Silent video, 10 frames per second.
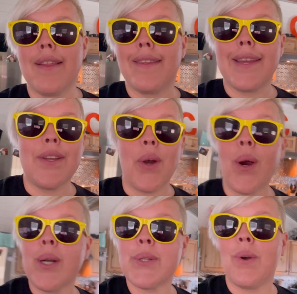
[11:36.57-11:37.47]
The
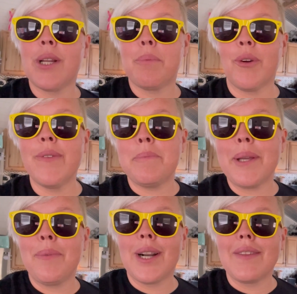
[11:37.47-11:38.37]
yard is going to prove to
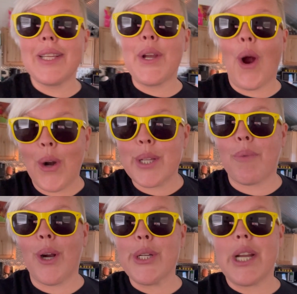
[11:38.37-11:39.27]
be one of the hardest
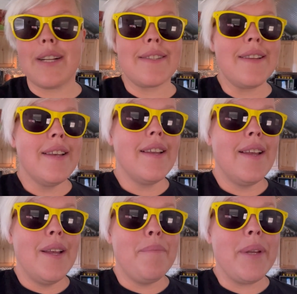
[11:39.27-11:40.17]
projects
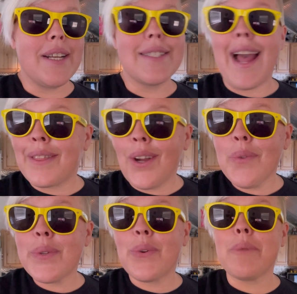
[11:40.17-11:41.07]
because I thought
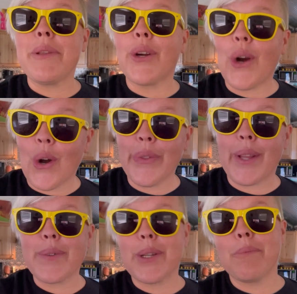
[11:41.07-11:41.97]
it was going to be the curtain
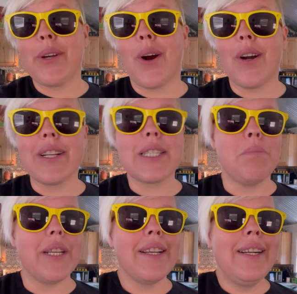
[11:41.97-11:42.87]
that was going to be the hardest,
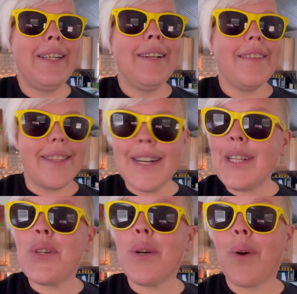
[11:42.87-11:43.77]
but then I
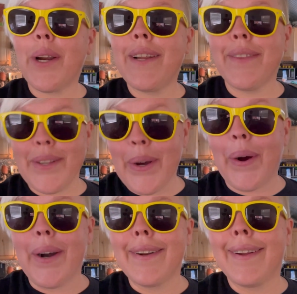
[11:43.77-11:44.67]
started working on the
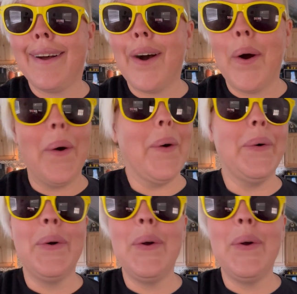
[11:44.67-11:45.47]
yard. Oh,